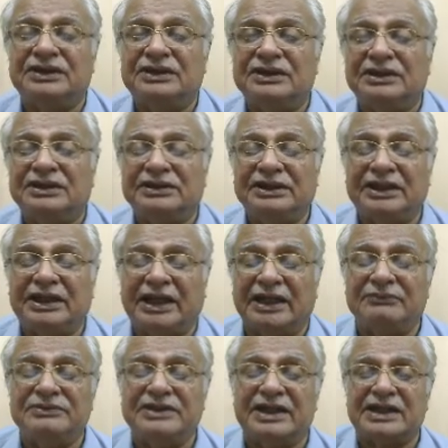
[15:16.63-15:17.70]
the help
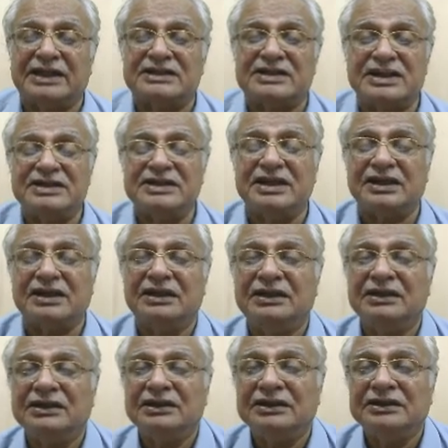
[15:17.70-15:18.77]
they can render,
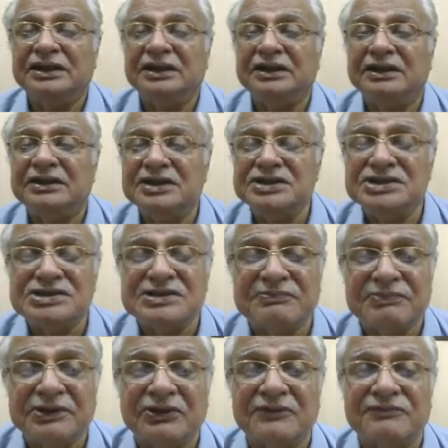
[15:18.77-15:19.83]
the DG
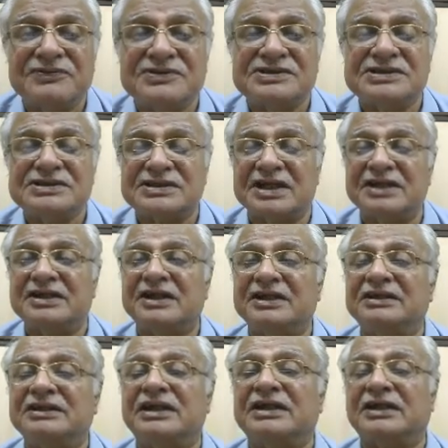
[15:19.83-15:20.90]
shipping office is rendering
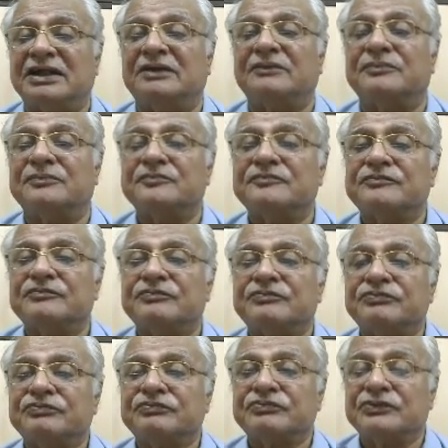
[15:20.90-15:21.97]
that help.
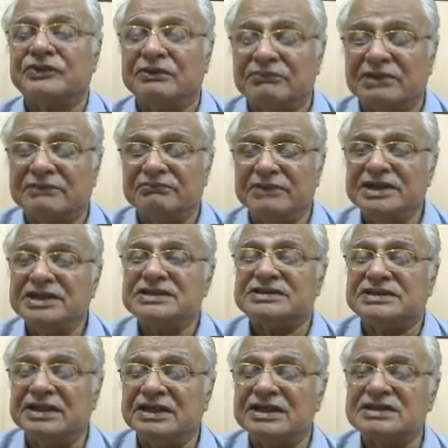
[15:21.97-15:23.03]
But many
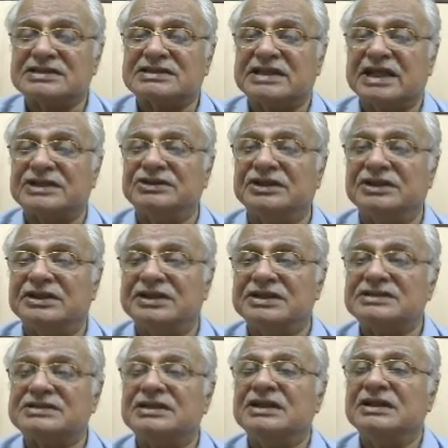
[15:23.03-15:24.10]
serious
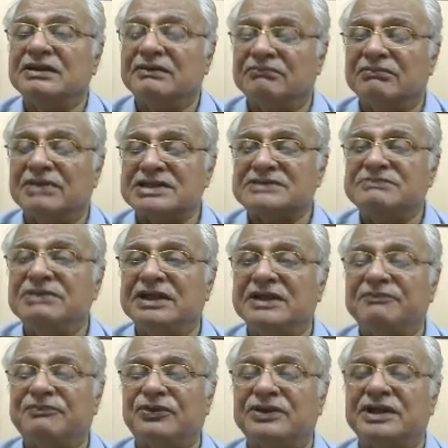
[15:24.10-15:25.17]
casualties must be
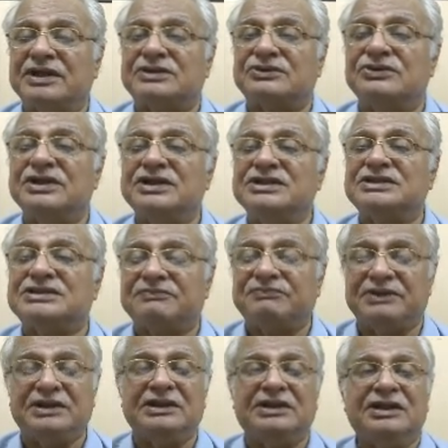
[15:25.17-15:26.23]
reported to DG
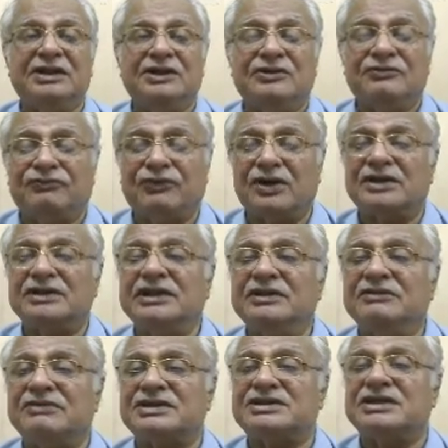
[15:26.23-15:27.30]
shipping for the
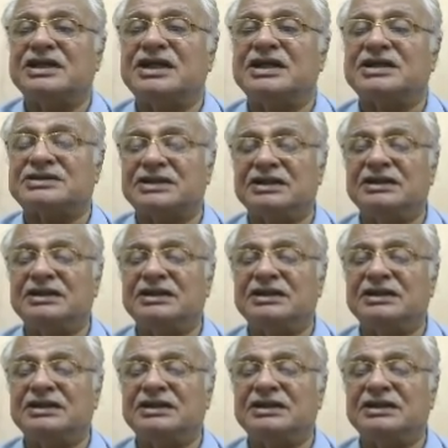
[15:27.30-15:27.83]
investigation